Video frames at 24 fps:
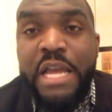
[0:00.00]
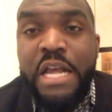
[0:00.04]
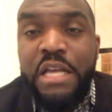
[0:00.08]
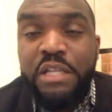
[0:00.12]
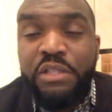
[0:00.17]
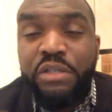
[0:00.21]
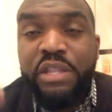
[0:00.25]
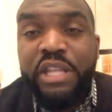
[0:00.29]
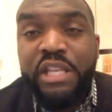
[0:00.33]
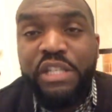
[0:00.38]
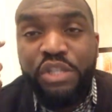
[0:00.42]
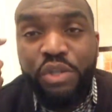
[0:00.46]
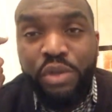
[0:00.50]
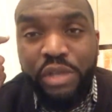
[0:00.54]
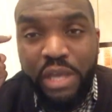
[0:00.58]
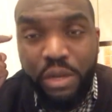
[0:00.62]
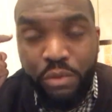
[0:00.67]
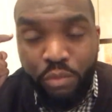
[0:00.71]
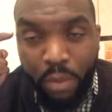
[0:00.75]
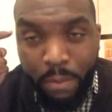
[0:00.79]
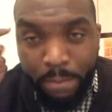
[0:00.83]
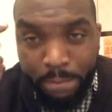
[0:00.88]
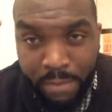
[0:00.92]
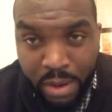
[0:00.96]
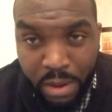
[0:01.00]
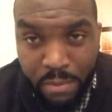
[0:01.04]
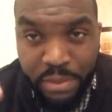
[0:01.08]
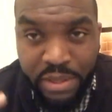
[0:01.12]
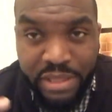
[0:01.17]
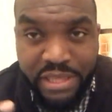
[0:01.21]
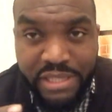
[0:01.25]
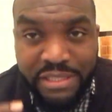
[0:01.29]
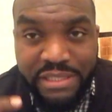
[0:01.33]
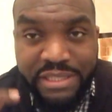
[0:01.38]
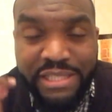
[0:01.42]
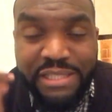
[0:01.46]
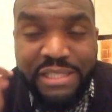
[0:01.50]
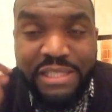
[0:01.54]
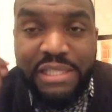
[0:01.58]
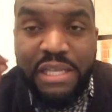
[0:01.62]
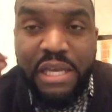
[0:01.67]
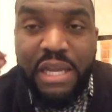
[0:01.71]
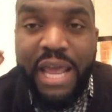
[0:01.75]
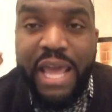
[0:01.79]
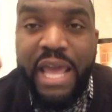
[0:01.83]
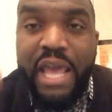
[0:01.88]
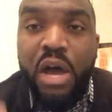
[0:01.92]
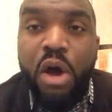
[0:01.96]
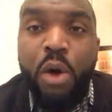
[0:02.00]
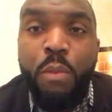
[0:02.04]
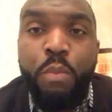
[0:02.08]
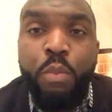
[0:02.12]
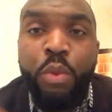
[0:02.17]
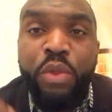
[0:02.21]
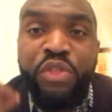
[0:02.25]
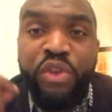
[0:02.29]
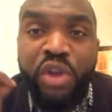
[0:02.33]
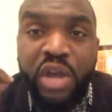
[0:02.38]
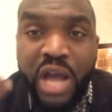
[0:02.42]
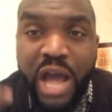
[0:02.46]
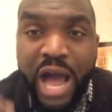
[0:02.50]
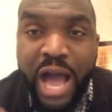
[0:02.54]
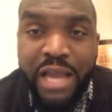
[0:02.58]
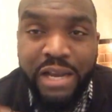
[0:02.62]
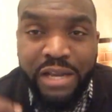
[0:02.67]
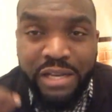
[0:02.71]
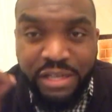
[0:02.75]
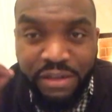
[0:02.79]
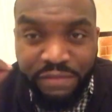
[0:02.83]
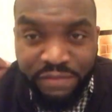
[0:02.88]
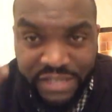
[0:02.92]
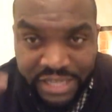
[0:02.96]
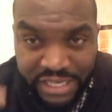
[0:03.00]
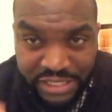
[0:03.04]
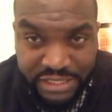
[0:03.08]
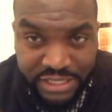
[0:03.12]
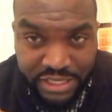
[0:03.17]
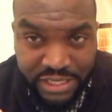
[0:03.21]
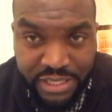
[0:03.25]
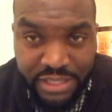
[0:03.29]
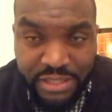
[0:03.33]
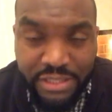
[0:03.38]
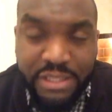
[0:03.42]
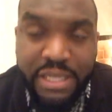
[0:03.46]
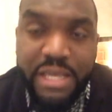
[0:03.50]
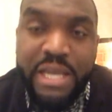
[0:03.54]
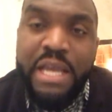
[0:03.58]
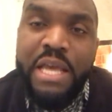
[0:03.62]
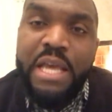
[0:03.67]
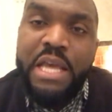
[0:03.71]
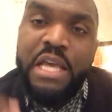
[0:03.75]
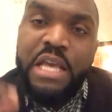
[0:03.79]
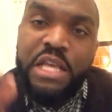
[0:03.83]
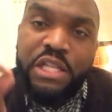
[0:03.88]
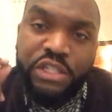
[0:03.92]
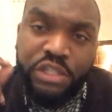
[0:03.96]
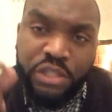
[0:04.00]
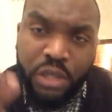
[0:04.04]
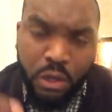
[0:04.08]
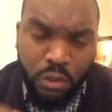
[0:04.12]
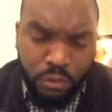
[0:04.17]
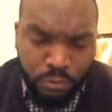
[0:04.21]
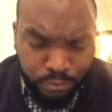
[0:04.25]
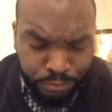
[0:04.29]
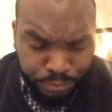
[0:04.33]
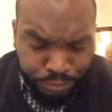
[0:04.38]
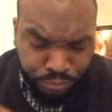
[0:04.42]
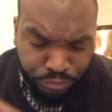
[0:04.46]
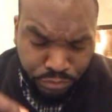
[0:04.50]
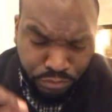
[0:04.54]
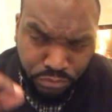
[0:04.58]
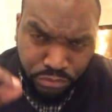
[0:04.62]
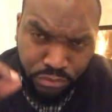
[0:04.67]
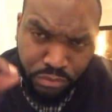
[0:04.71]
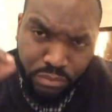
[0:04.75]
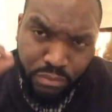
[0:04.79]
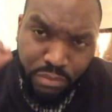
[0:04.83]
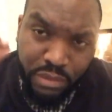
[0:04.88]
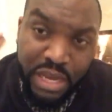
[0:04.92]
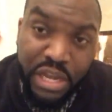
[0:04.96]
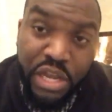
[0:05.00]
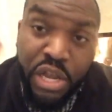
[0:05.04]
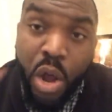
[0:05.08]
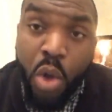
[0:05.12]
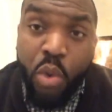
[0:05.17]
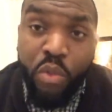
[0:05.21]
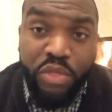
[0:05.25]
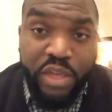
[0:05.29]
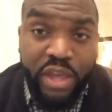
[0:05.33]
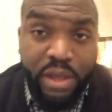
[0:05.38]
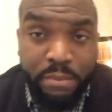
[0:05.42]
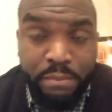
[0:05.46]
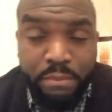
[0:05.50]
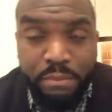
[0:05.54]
So that you can remember this. This is going to help with your cognitive dissonance. So, know them.